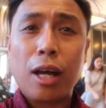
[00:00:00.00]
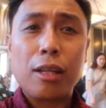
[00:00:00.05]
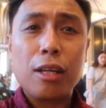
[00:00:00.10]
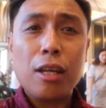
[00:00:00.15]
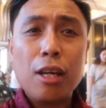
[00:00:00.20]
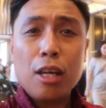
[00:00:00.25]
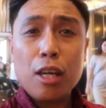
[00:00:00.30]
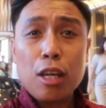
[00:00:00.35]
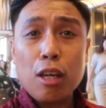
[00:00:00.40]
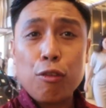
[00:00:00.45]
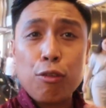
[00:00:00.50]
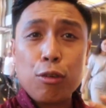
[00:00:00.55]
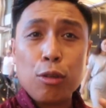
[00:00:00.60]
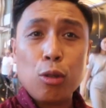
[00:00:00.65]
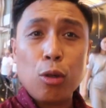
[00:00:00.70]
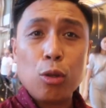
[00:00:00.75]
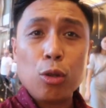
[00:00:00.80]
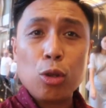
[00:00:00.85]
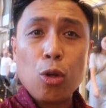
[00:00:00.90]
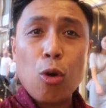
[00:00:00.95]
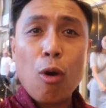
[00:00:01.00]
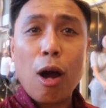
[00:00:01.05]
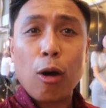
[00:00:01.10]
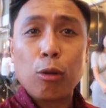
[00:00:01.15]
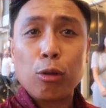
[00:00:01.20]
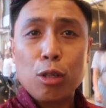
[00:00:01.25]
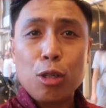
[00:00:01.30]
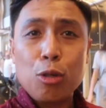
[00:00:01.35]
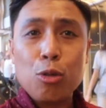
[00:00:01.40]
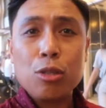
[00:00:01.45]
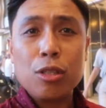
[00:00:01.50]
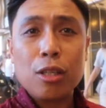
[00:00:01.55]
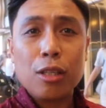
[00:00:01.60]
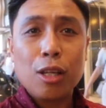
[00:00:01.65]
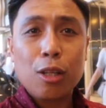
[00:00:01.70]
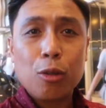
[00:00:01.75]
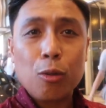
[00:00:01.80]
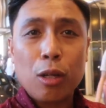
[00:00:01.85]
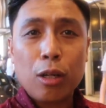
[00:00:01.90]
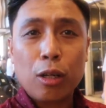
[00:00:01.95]
that if you don't know how to use
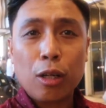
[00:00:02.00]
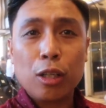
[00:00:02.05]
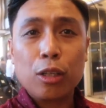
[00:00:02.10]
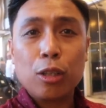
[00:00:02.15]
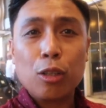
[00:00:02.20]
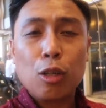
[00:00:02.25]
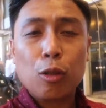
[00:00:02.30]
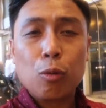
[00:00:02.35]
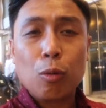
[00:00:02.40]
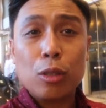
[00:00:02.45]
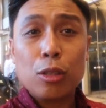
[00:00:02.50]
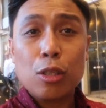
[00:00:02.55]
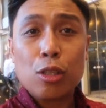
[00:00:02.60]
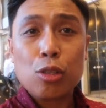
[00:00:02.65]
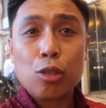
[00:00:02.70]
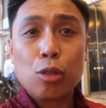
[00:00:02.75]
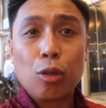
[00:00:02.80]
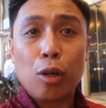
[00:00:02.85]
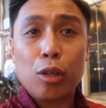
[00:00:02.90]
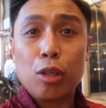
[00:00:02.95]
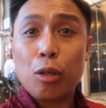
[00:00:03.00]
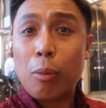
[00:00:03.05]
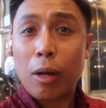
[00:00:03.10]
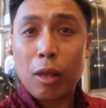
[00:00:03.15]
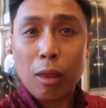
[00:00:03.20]
it, it will hurt you, it will destroy you.